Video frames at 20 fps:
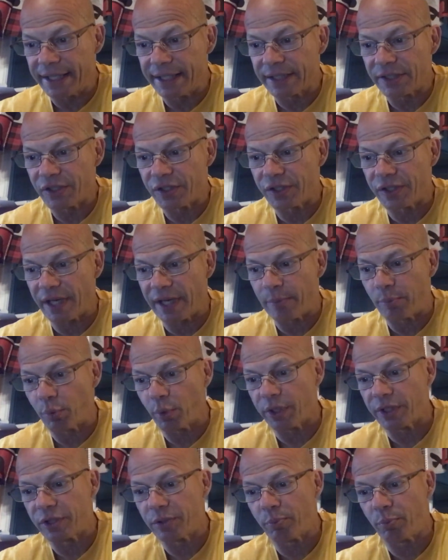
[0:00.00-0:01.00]

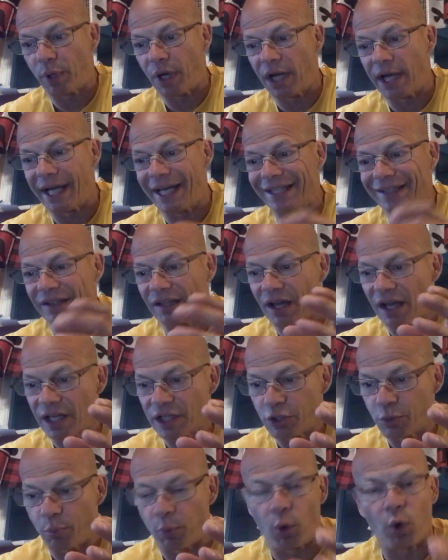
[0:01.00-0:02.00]
cypress pine,
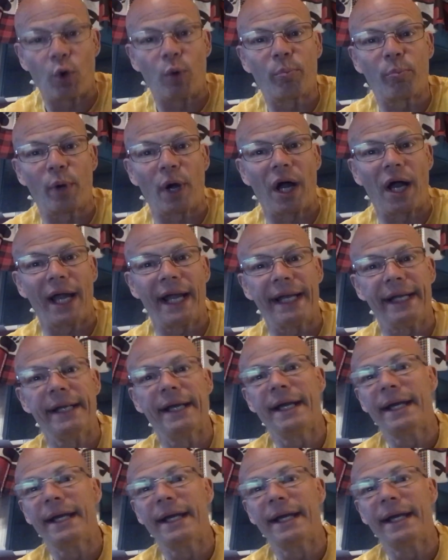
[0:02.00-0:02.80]
lodgepole pine,